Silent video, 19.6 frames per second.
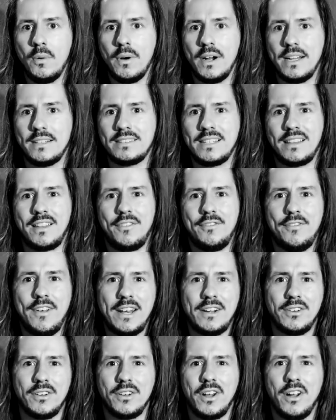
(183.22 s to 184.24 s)
Whereas at the
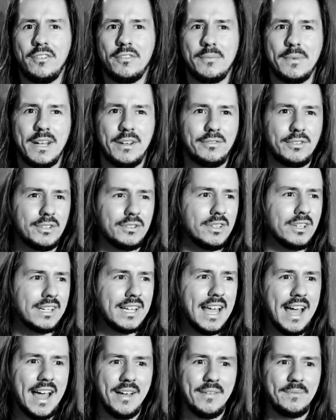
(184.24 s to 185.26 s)
federal government, if you
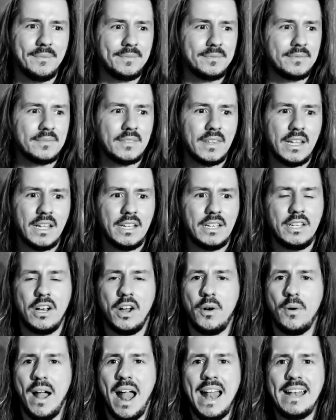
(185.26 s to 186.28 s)
look at you
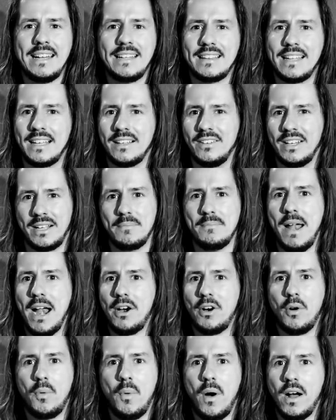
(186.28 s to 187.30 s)
know, anything like
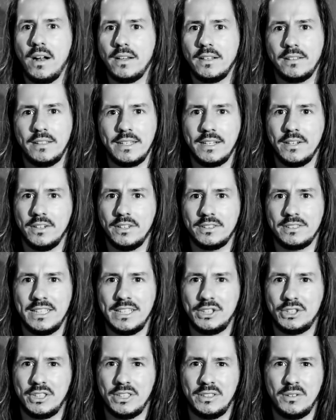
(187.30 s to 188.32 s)
marijuana
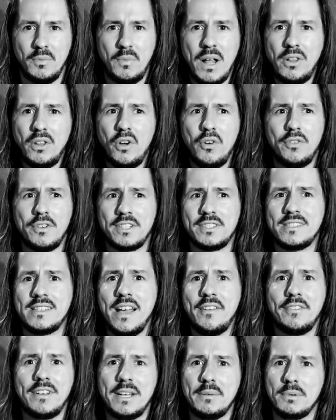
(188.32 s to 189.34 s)
legalization, well over
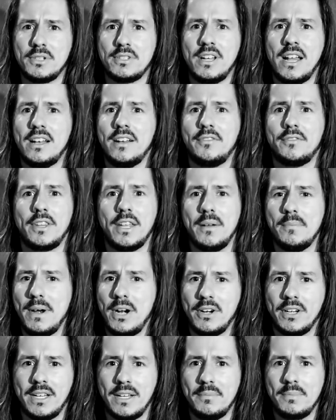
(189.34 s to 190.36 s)
70% of the
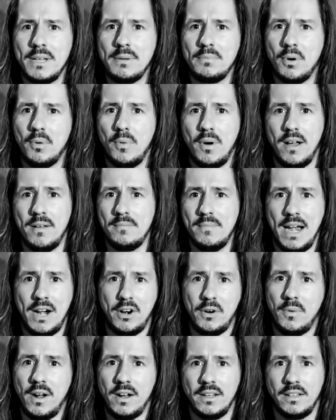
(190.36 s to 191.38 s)
American people want
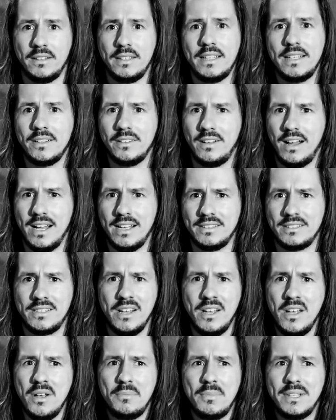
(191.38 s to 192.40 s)
marijuana
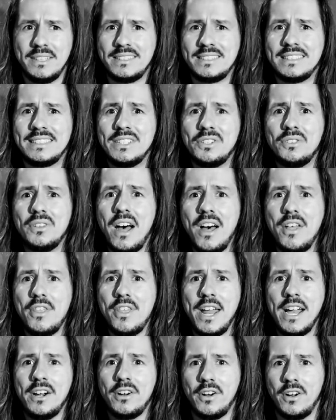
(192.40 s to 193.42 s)
legalized, but it's still
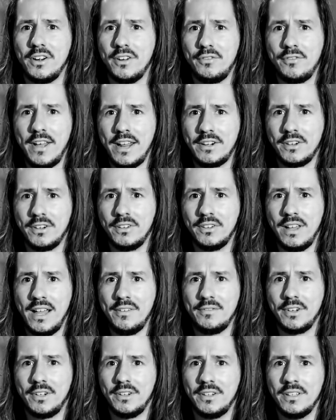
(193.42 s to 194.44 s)
not there on a federal
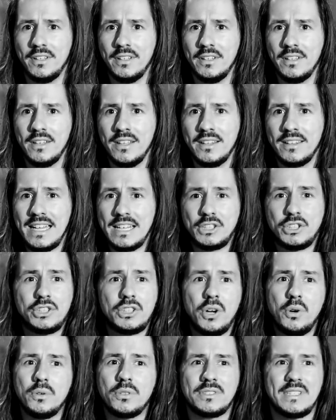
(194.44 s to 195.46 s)
level. That
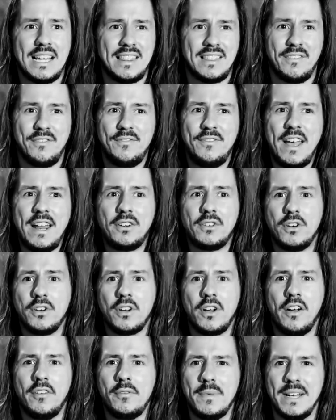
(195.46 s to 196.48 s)
shows that the federal
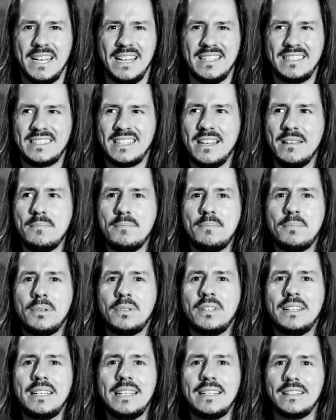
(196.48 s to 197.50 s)
government is
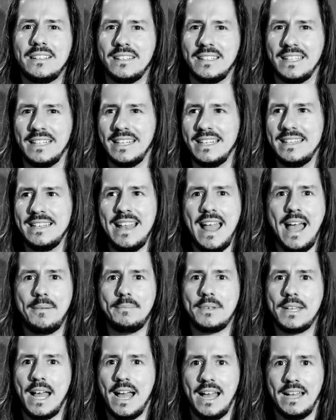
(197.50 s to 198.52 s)
completely
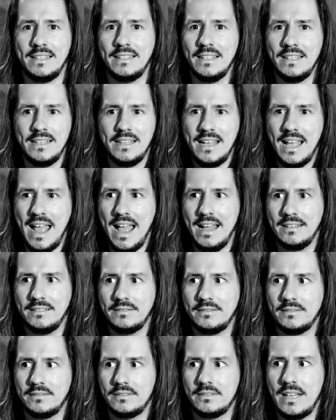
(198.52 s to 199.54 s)
inept at,
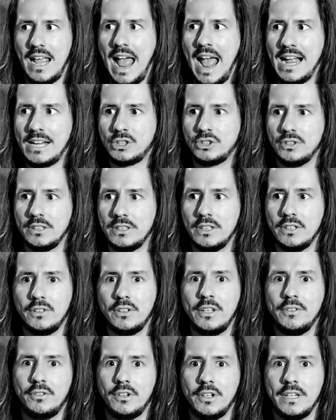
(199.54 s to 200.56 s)
at actually
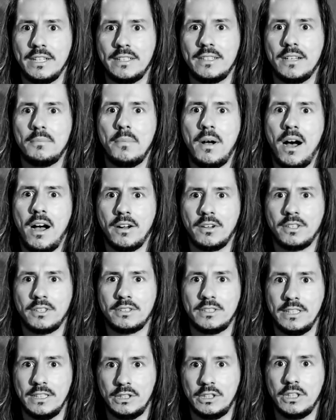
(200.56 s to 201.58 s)
delivering
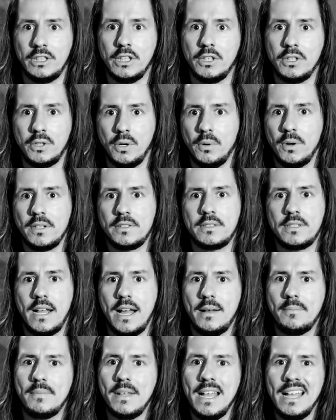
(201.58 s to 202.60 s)
democracy to your
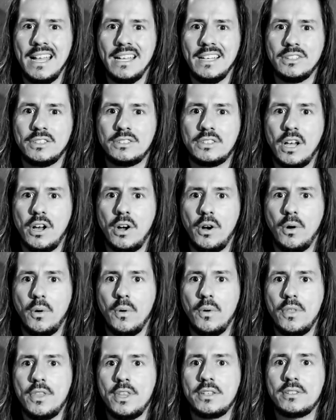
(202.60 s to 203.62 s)
doorstep.
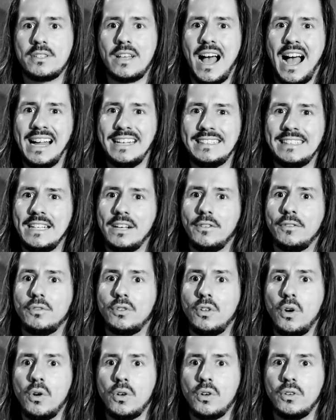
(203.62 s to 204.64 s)
So this idea of
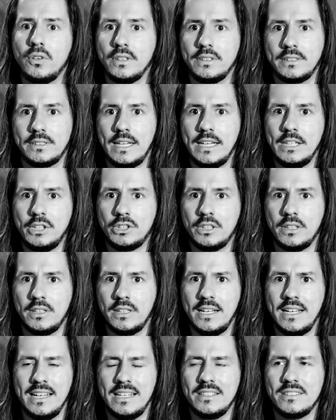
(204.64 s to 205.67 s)

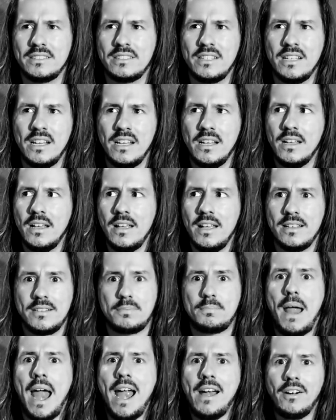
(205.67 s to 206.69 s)
localization is,
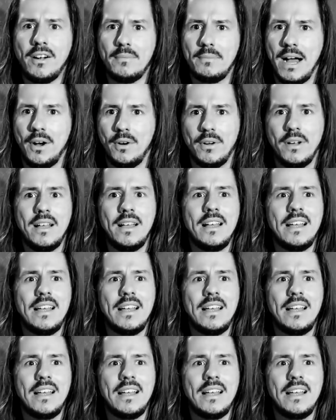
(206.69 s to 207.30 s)
is paramount.